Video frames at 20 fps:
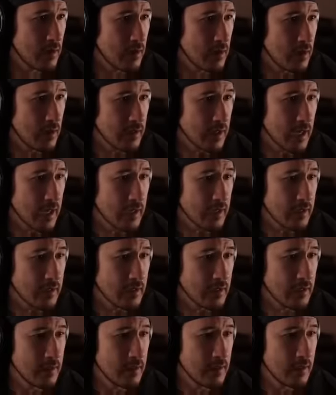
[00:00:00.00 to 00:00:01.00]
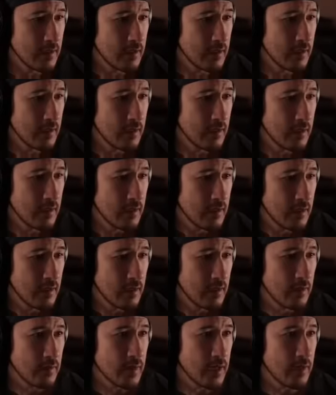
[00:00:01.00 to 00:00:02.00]
Oh, got it.
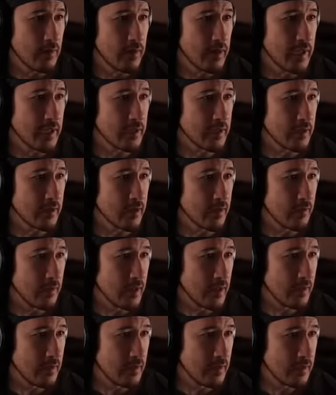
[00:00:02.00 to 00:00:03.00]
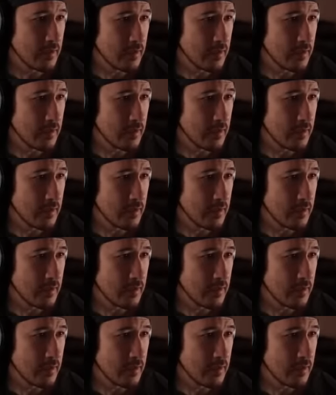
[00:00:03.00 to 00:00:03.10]
Okay, well that didn't go well.